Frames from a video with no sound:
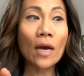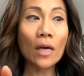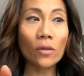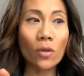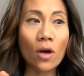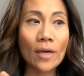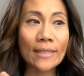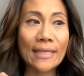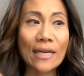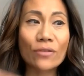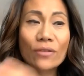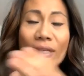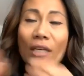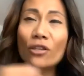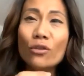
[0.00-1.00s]
a
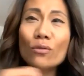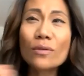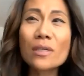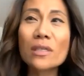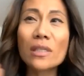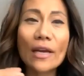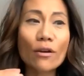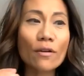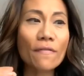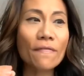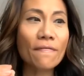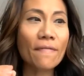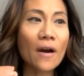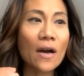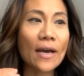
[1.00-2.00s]
lockdown. Can you
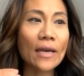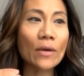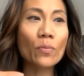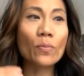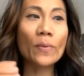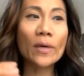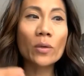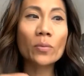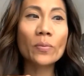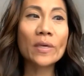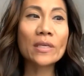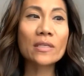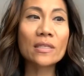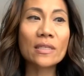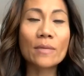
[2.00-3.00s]
clarify, will
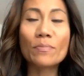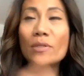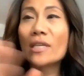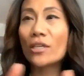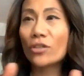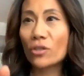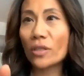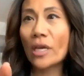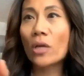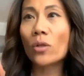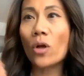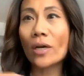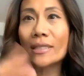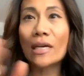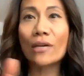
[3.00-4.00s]
we see potentially a
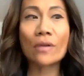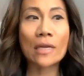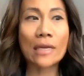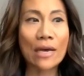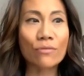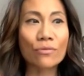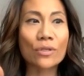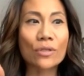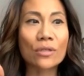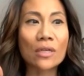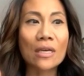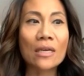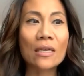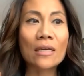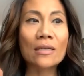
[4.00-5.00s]
lockdown announced
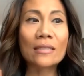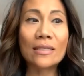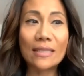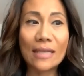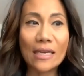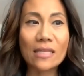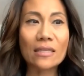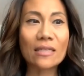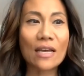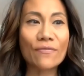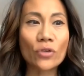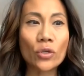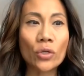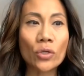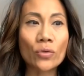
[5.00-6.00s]
today, this
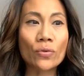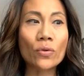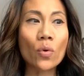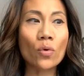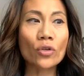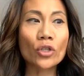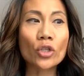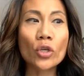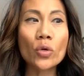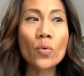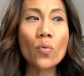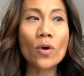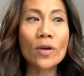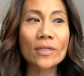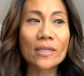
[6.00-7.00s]
afternoon, or do you
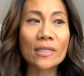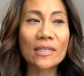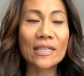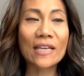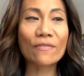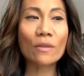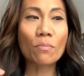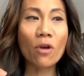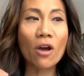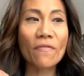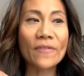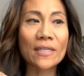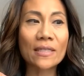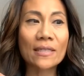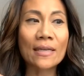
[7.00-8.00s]
want to see if the
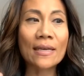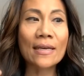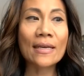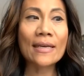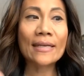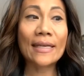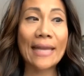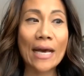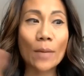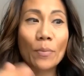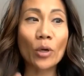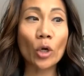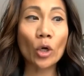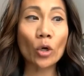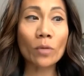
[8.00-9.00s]
province can
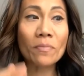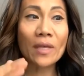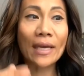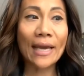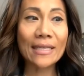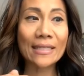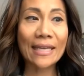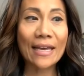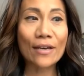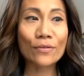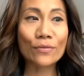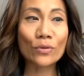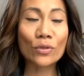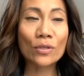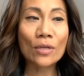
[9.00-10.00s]
help curb the case
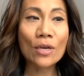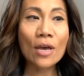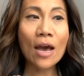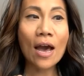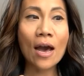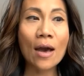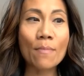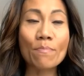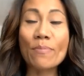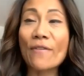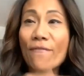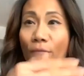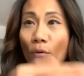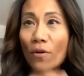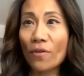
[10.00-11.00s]
counts
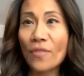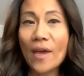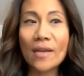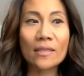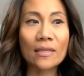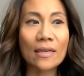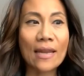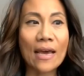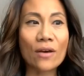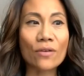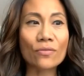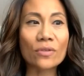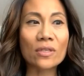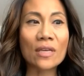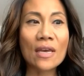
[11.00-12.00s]
before that is
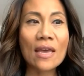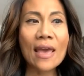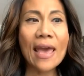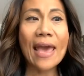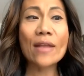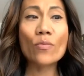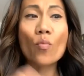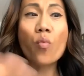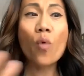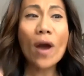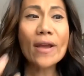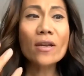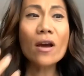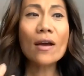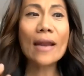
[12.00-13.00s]
announced? And
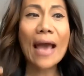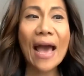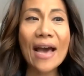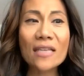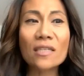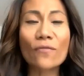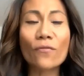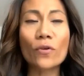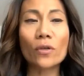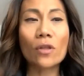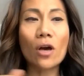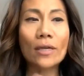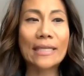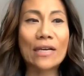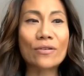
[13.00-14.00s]
why not ask for a
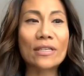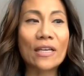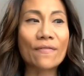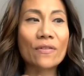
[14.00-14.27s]
lockdown